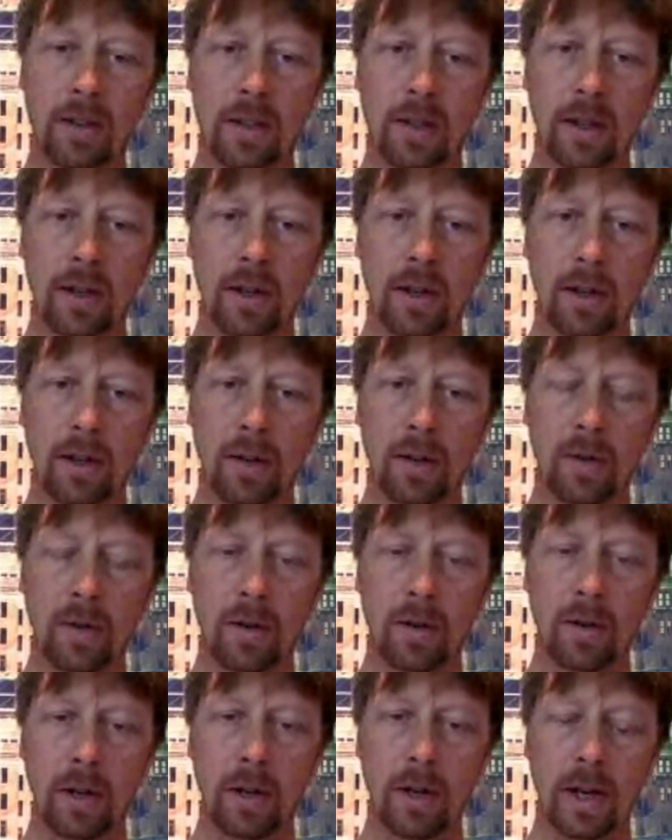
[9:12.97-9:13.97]
to
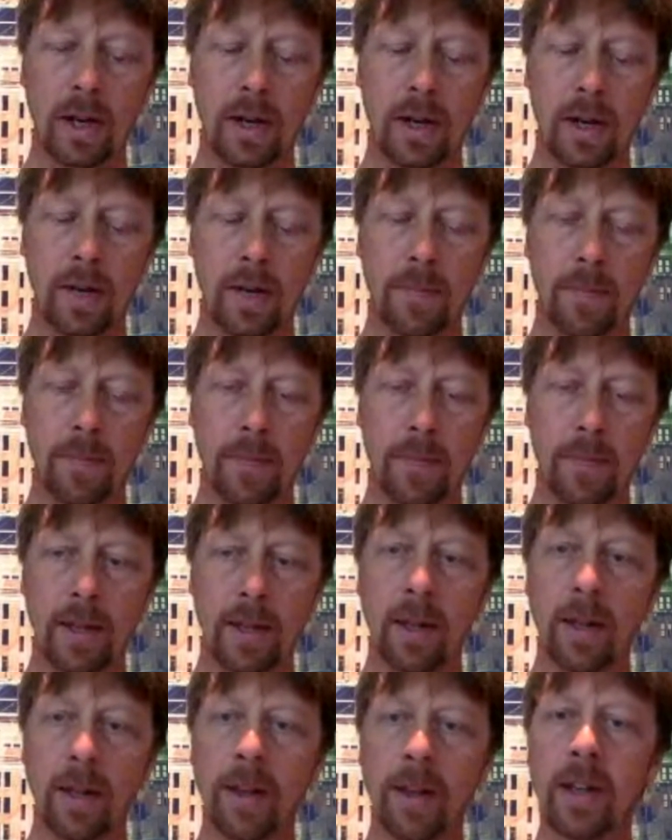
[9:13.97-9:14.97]
the
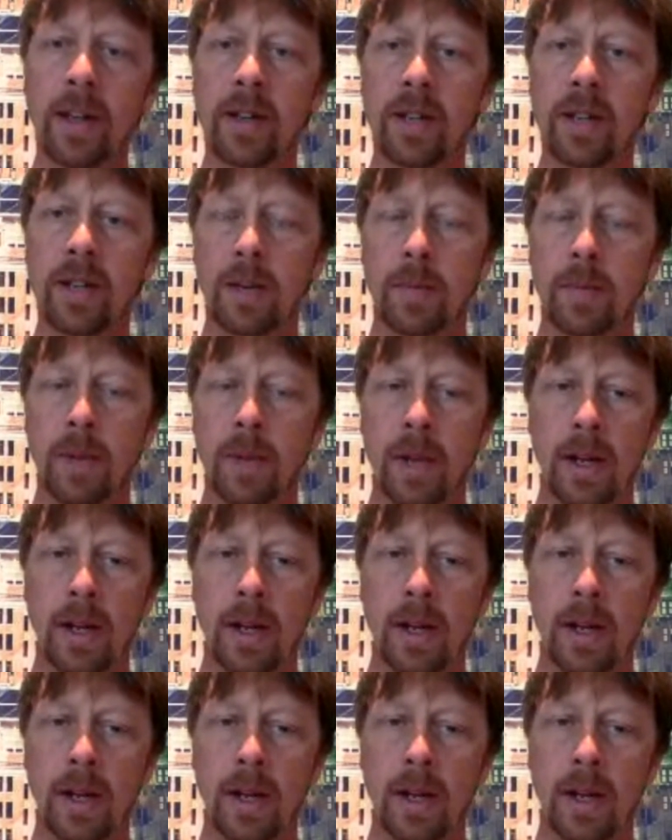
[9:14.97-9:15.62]
leadership